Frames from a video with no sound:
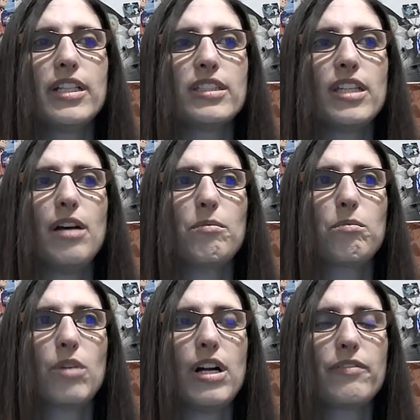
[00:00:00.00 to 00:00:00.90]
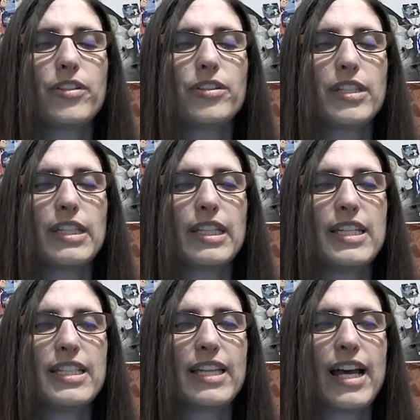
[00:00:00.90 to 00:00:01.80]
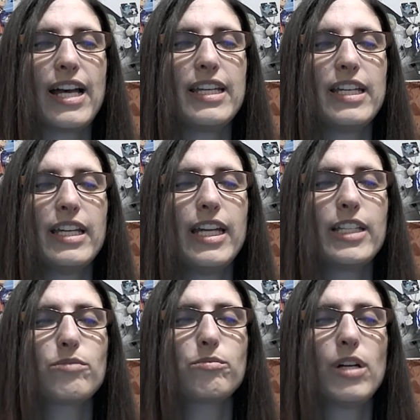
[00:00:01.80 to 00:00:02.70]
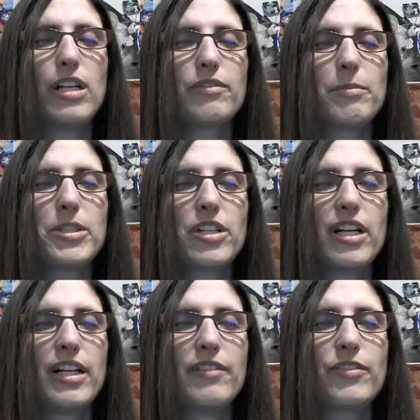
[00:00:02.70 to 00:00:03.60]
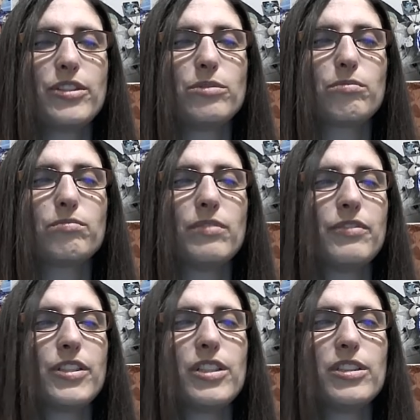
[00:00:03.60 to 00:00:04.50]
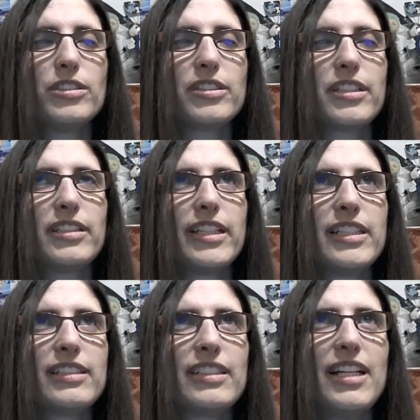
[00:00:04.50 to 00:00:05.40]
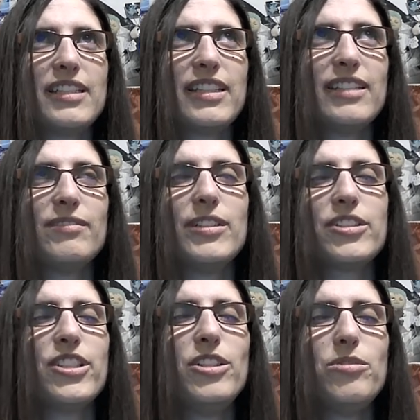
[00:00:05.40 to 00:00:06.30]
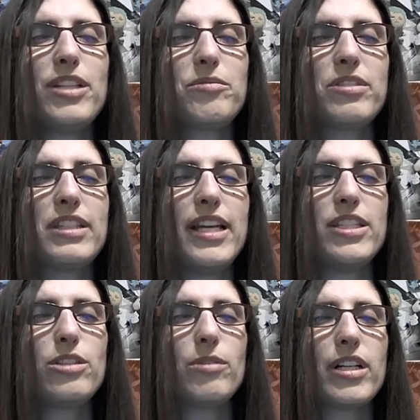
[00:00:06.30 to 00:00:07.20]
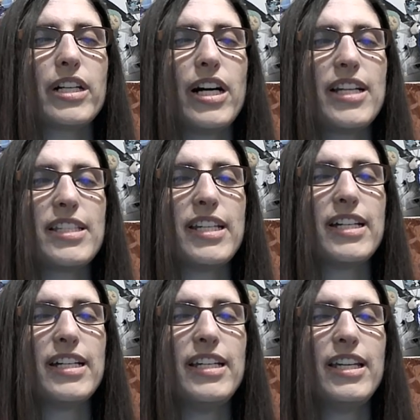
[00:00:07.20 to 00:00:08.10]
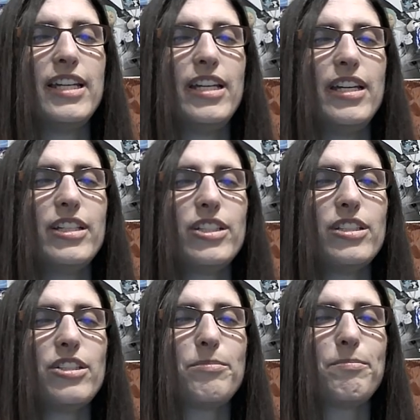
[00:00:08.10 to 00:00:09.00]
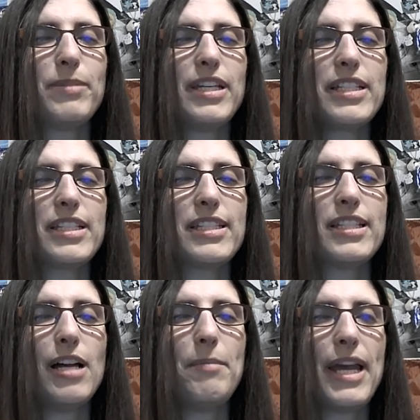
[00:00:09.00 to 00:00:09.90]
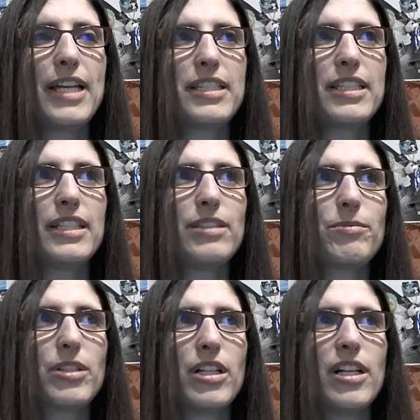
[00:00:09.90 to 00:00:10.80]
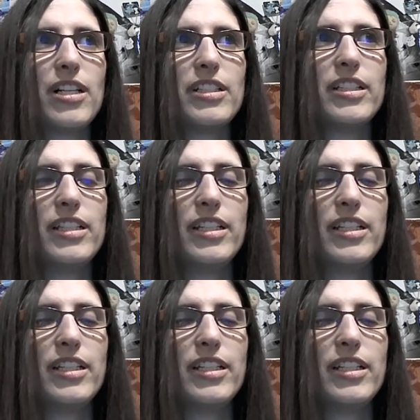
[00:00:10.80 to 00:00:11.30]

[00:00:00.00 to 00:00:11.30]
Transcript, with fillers: it's not wrong for you to think that. It's wrong for Mizuhara for you to for her to like not think. Well, she knows how dense you are, Kazuya. She's just being a dumbass in this regard.